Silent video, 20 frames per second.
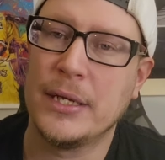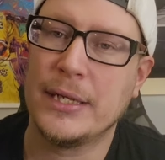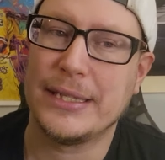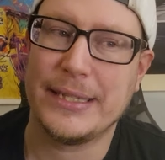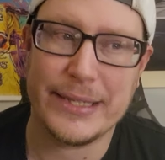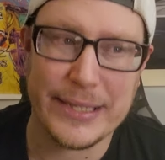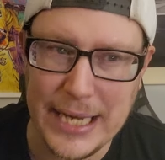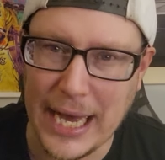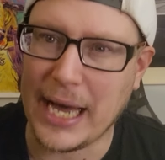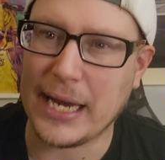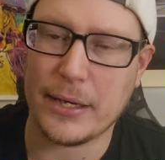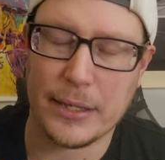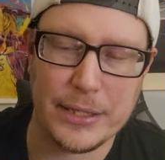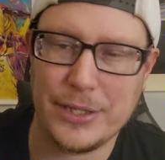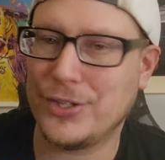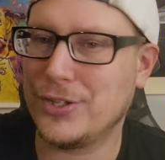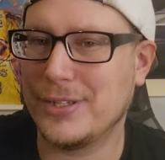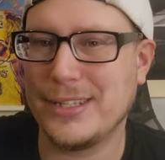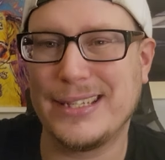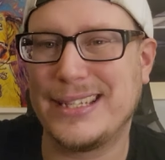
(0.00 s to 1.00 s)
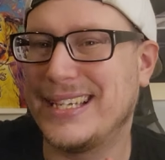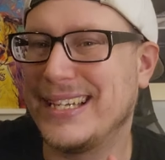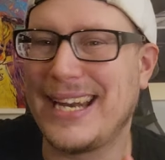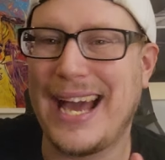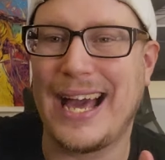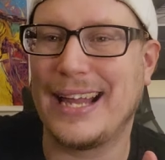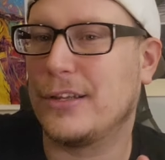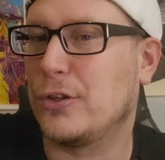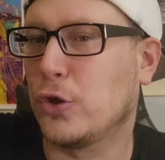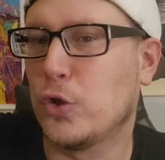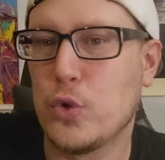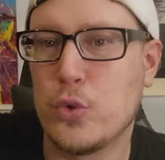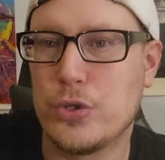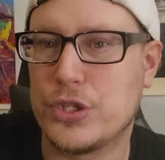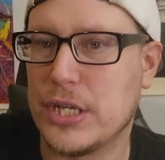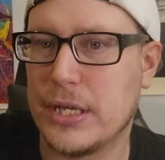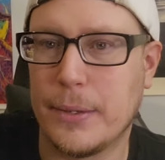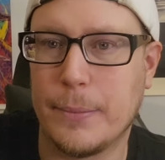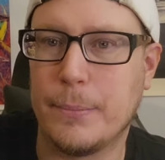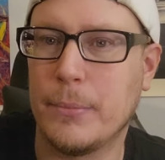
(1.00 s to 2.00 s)
You cannot
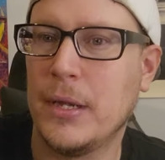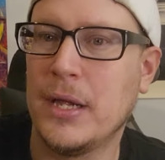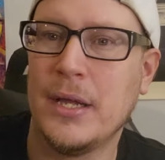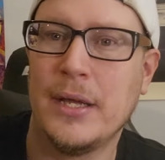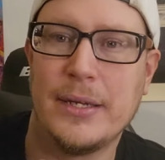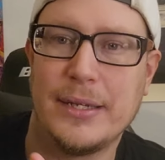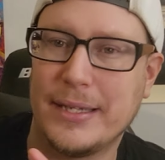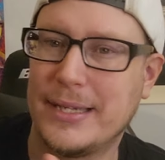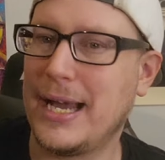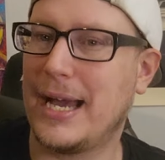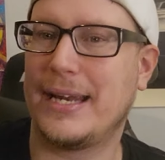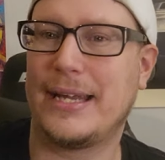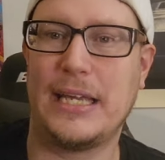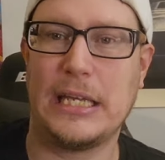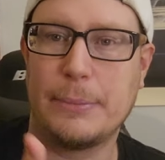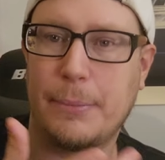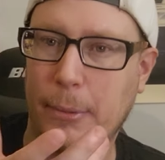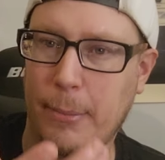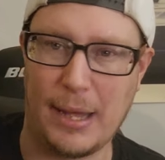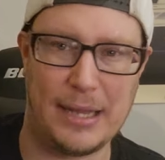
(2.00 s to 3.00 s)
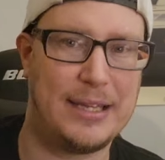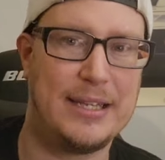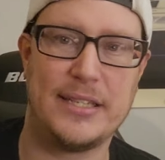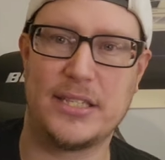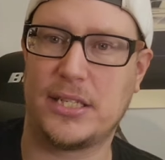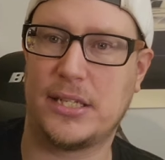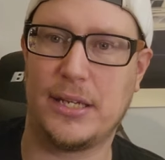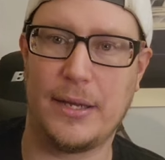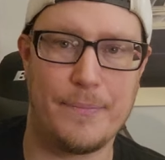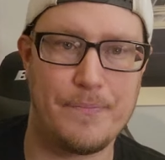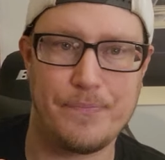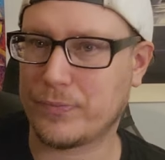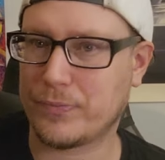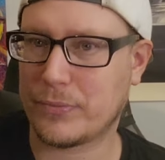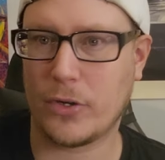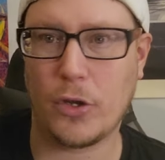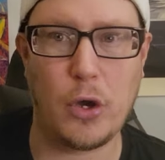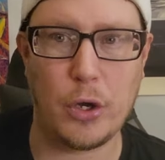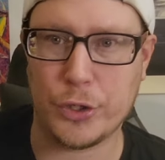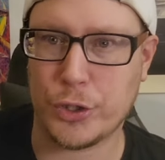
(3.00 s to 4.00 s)
lose him. You gotta keep him at least
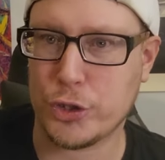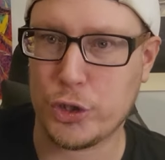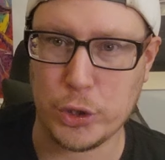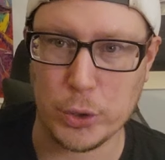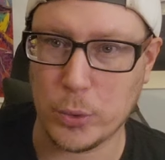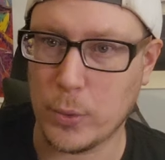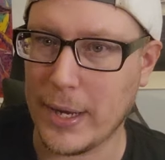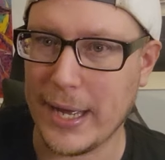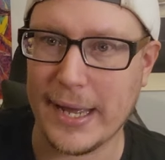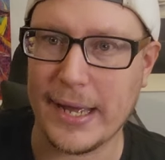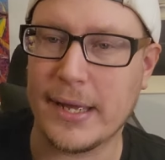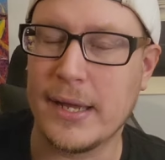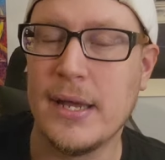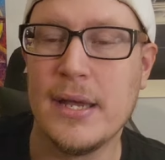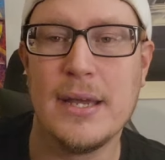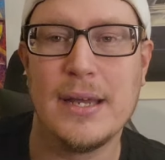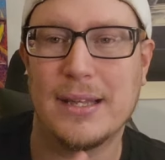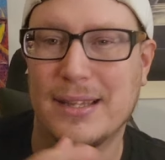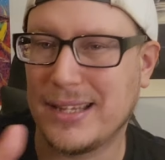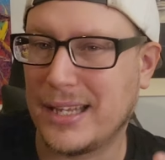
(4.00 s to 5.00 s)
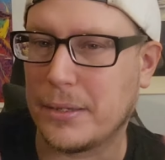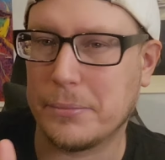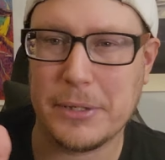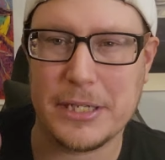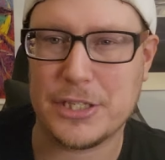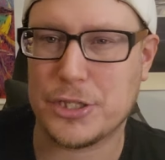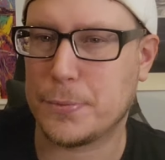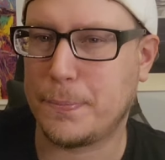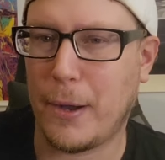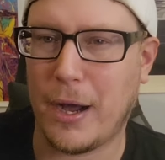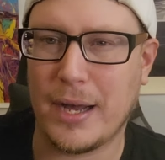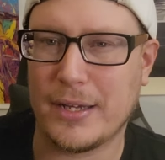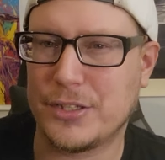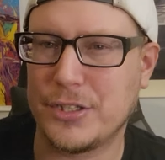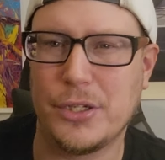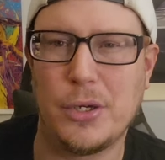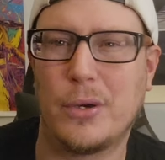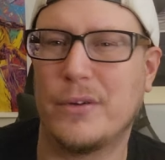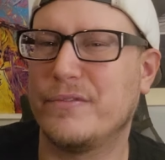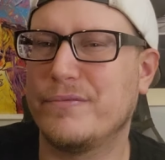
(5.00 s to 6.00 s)
on a two way. Let him get spots.
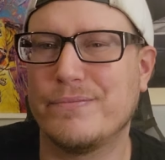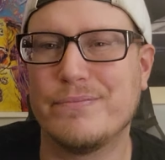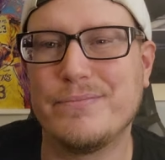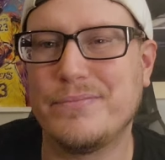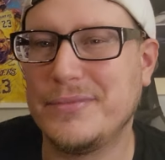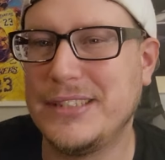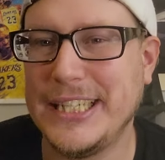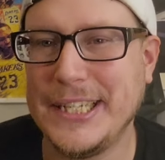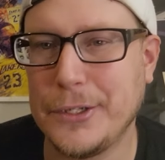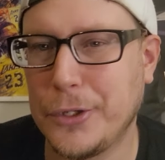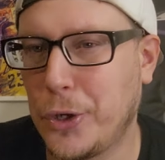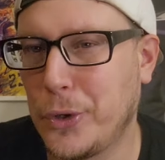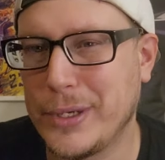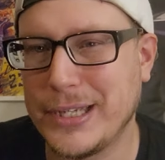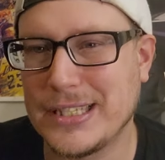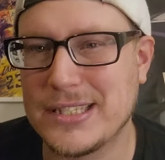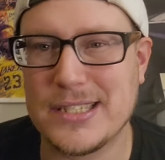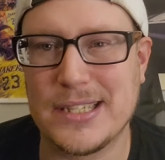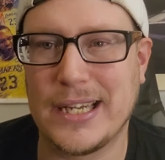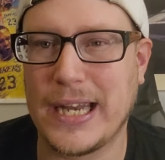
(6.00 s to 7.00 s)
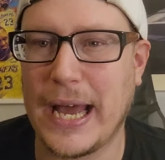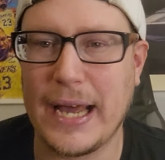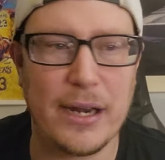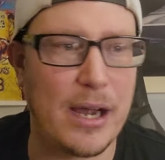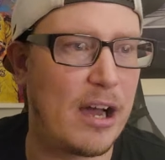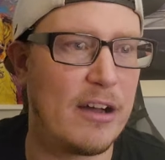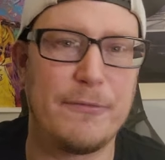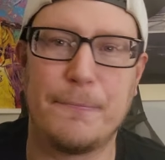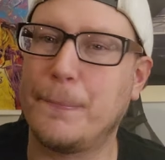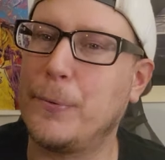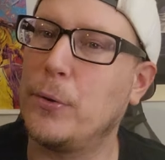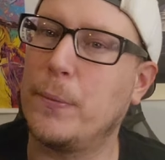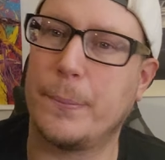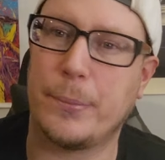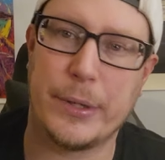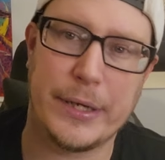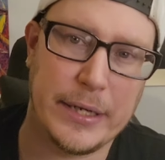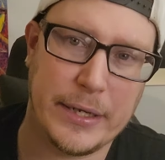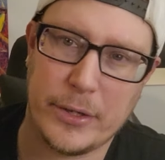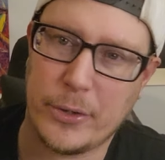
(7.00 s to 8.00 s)
You know, D'Lo gets the night off. Boom,
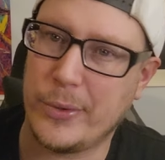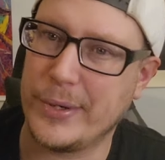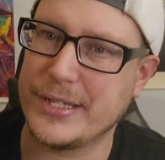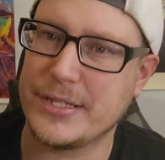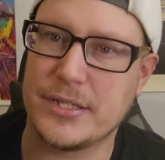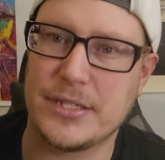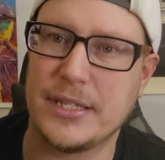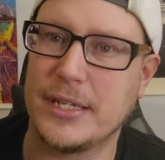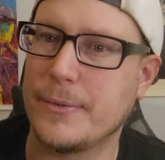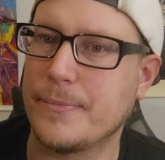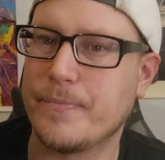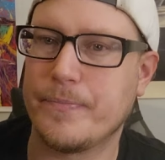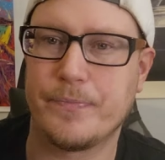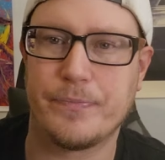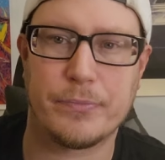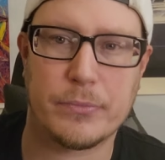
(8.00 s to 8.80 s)
bring in Quincy.